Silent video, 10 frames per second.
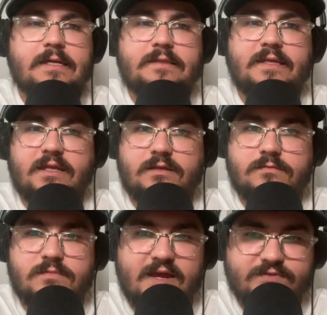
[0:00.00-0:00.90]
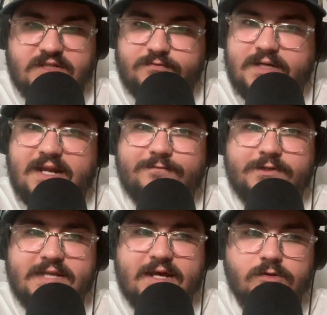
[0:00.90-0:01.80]
They can have a different
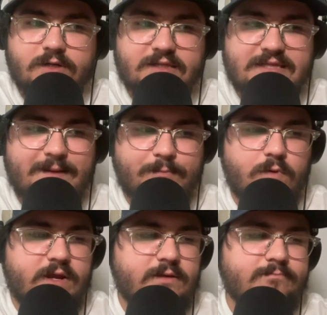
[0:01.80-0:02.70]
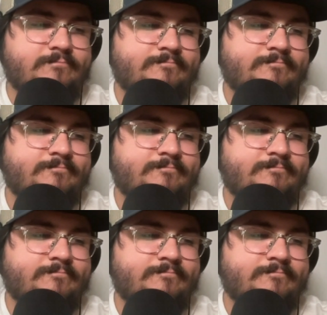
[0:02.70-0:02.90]
outfield outlook at that point,